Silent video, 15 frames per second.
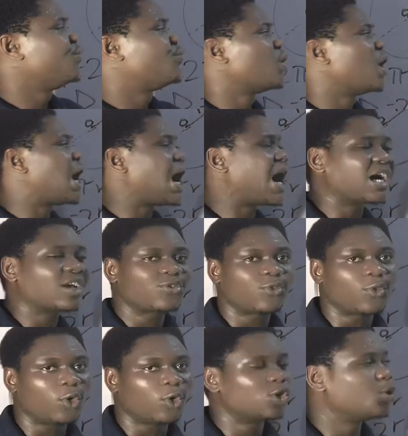you are asked
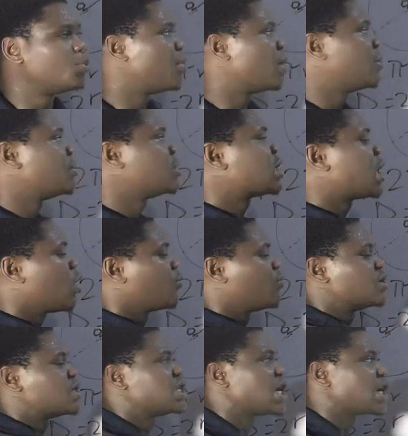for the perimeter of a
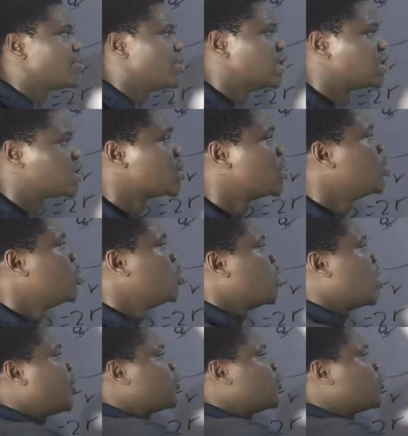segment, you have